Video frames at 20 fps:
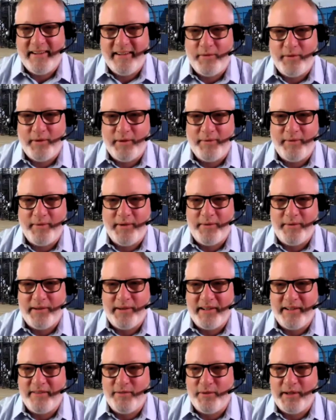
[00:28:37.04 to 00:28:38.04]
Yeah, we don't
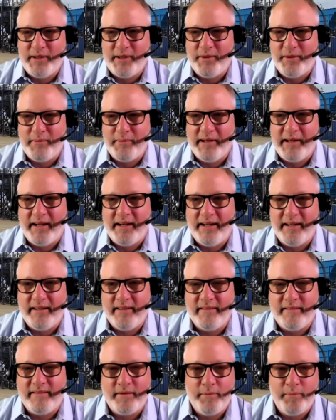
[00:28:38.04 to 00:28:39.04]
want to give away too many
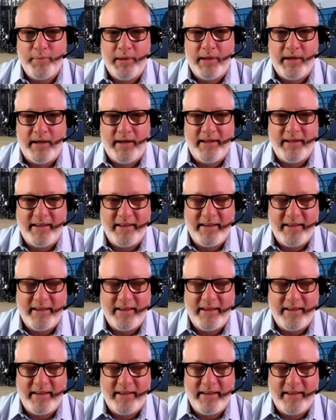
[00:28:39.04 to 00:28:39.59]
ideas, but